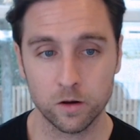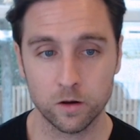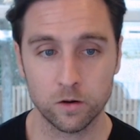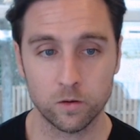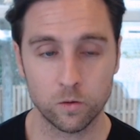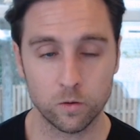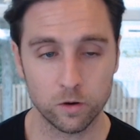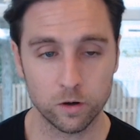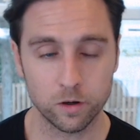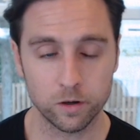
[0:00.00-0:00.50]

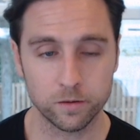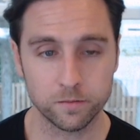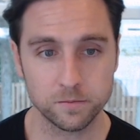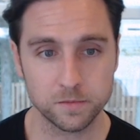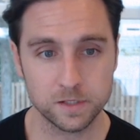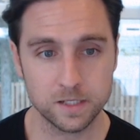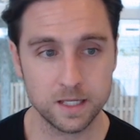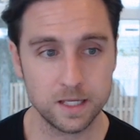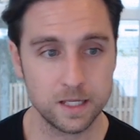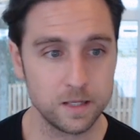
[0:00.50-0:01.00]
or
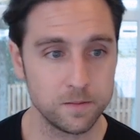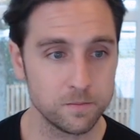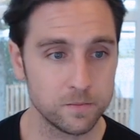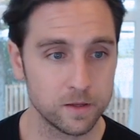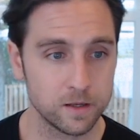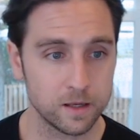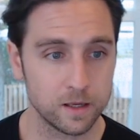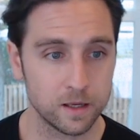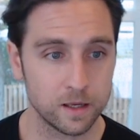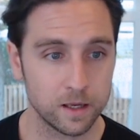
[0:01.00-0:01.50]
tea,
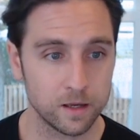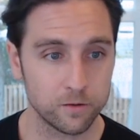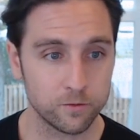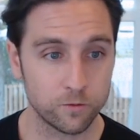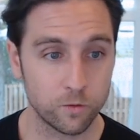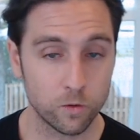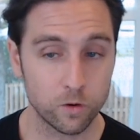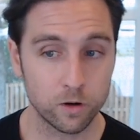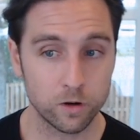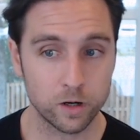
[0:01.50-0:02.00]

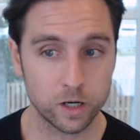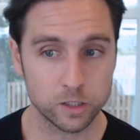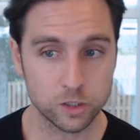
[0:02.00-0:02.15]
for